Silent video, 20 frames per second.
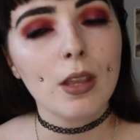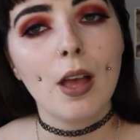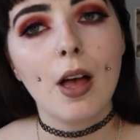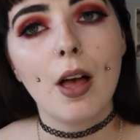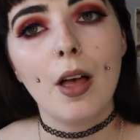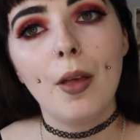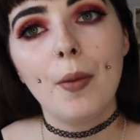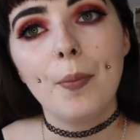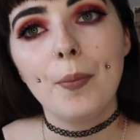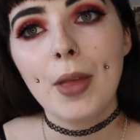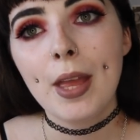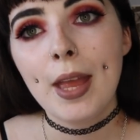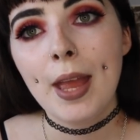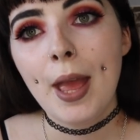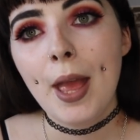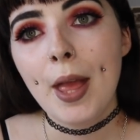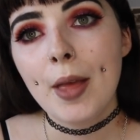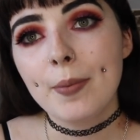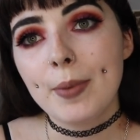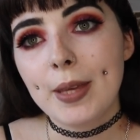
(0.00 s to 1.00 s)
But
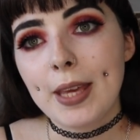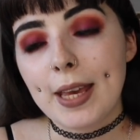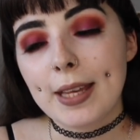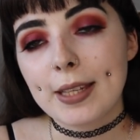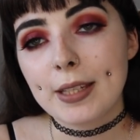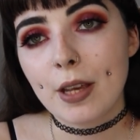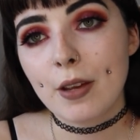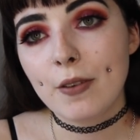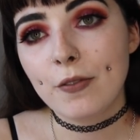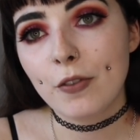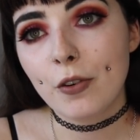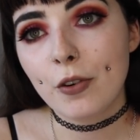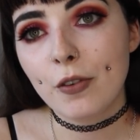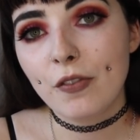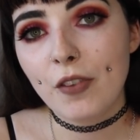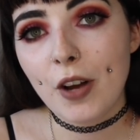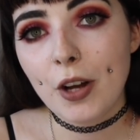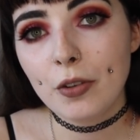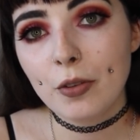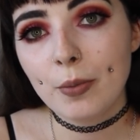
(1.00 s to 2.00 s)
yeah, so for
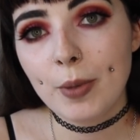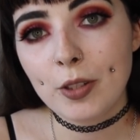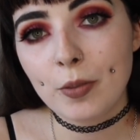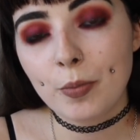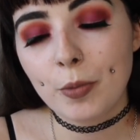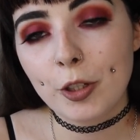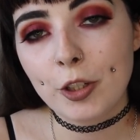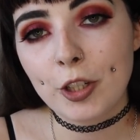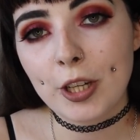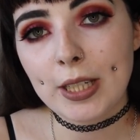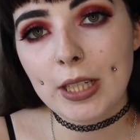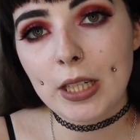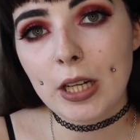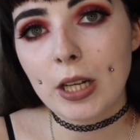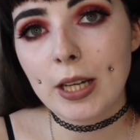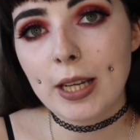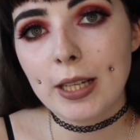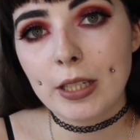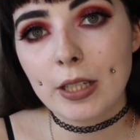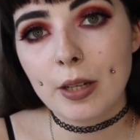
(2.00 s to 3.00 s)
final major project
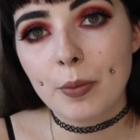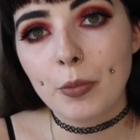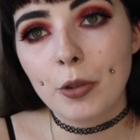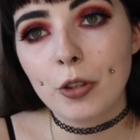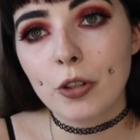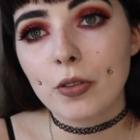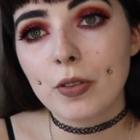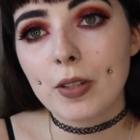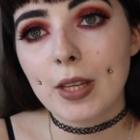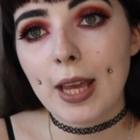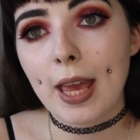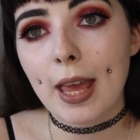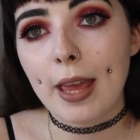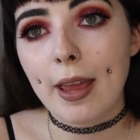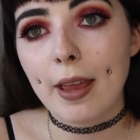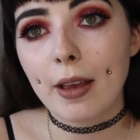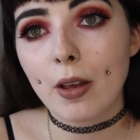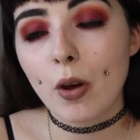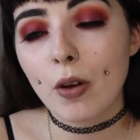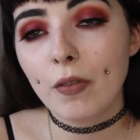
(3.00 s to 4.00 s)
I ended up producing
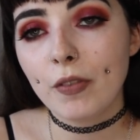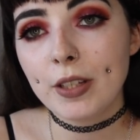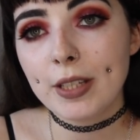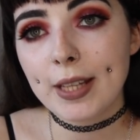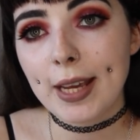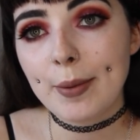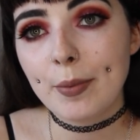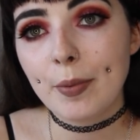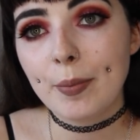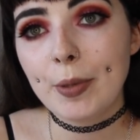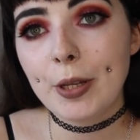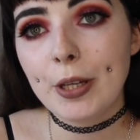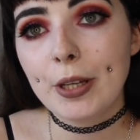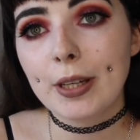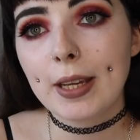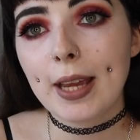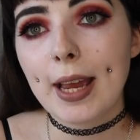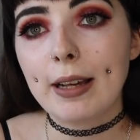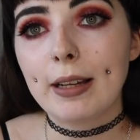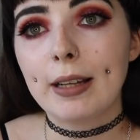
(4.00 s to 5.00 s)
a coffee table
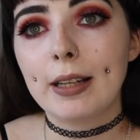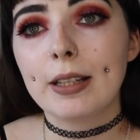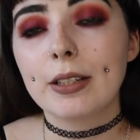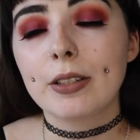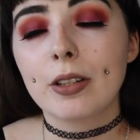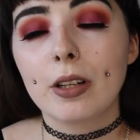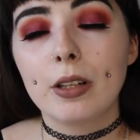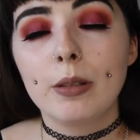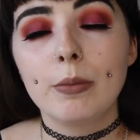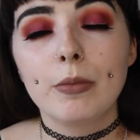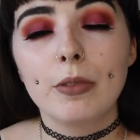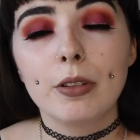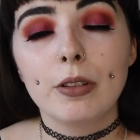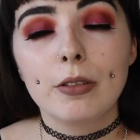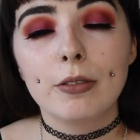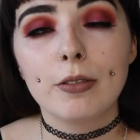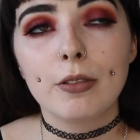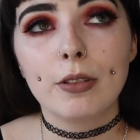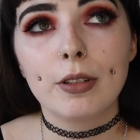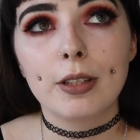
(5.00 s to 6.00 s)
book, and I'm
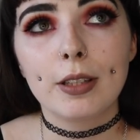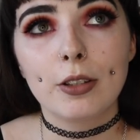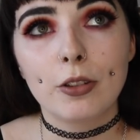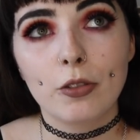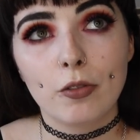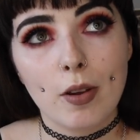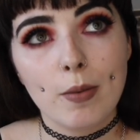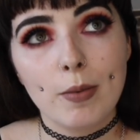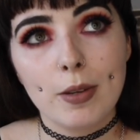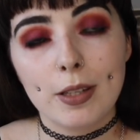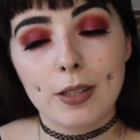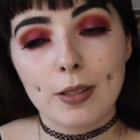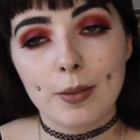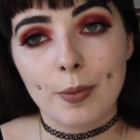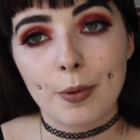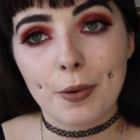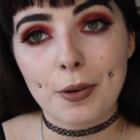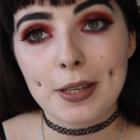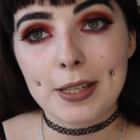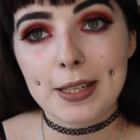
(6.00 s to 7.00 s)
extremely
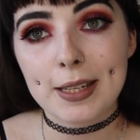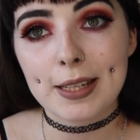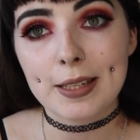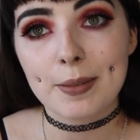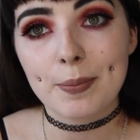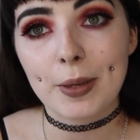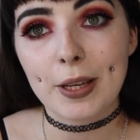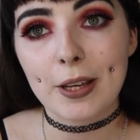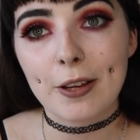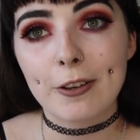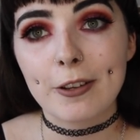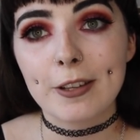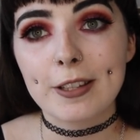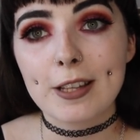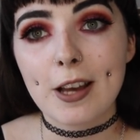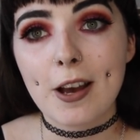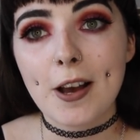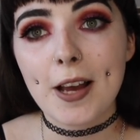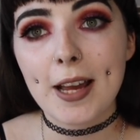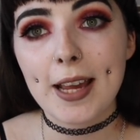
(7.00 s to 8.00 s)
disappointed
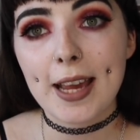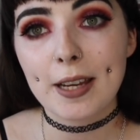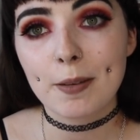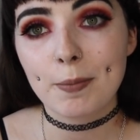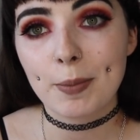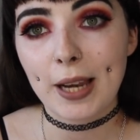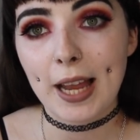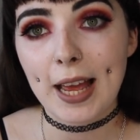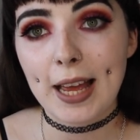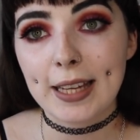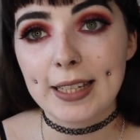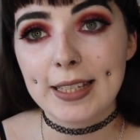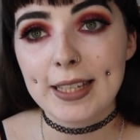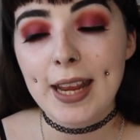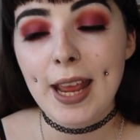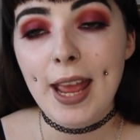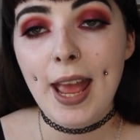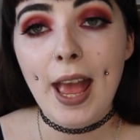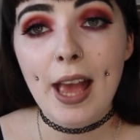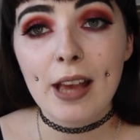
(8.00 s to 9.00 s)
because I had planned
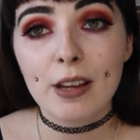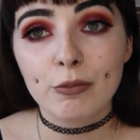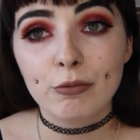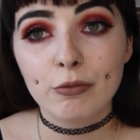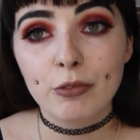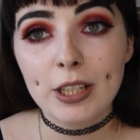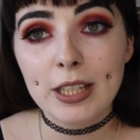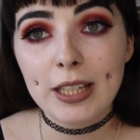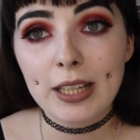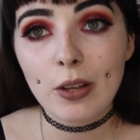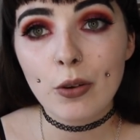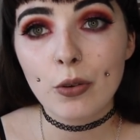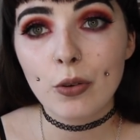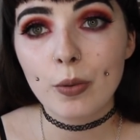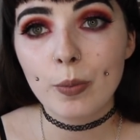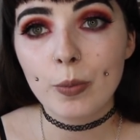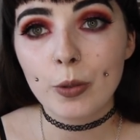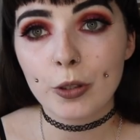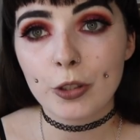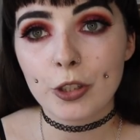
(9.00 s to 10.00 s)
a really
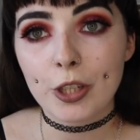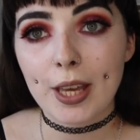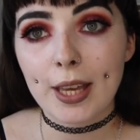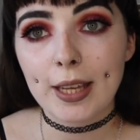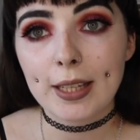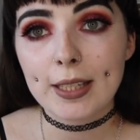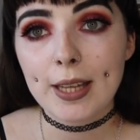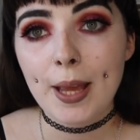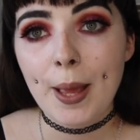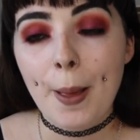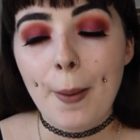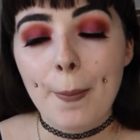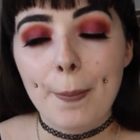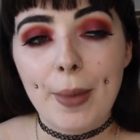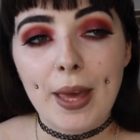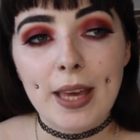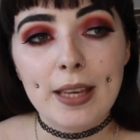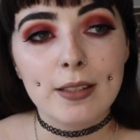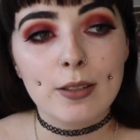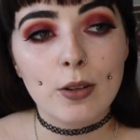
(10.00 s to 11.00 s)
cool project
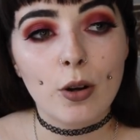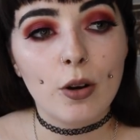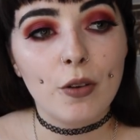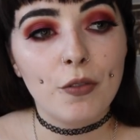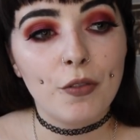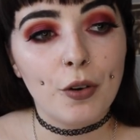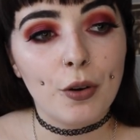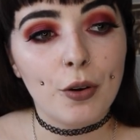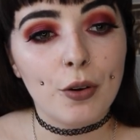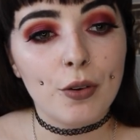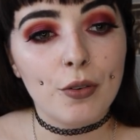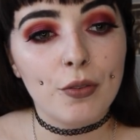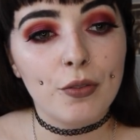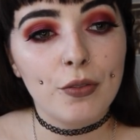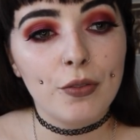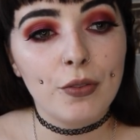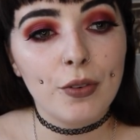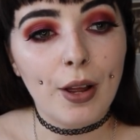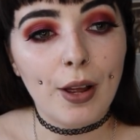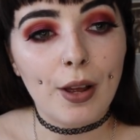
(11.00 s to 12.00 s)
based off
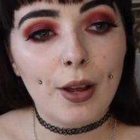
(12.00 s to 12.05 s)
of